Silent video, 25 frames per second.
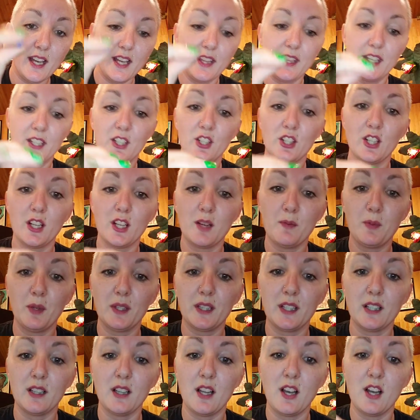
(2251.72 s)
And then you're going to
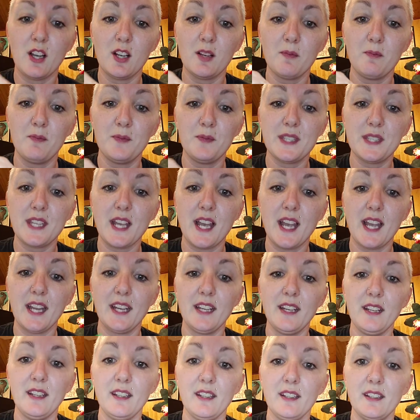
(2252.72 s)
put the long
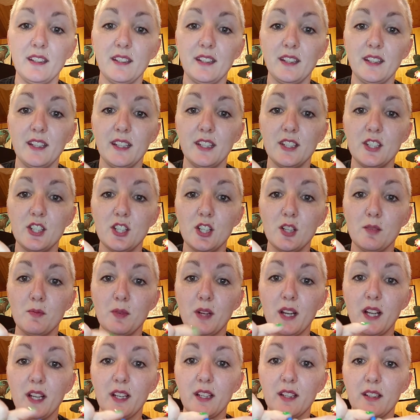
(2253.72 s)
side into your
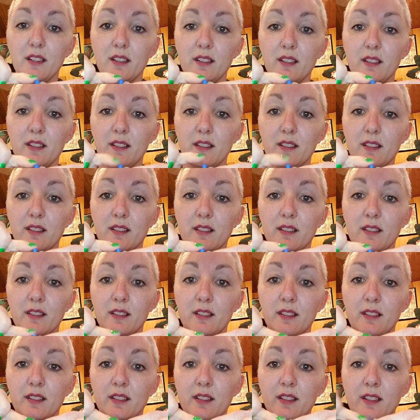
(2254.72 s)
brick
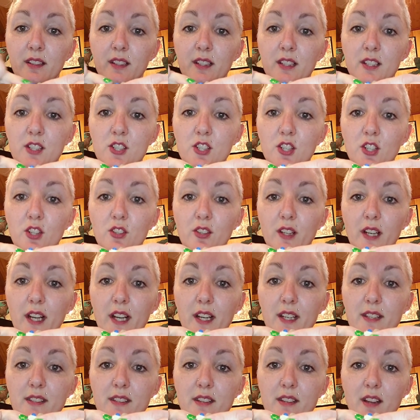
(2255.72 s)
to
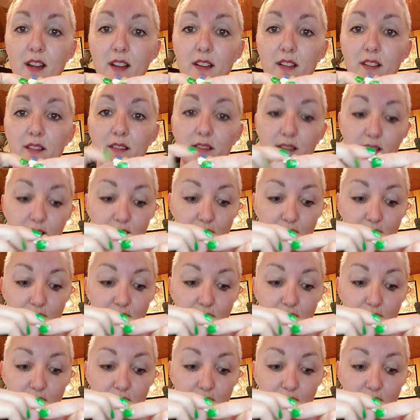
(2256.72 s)
create a stud.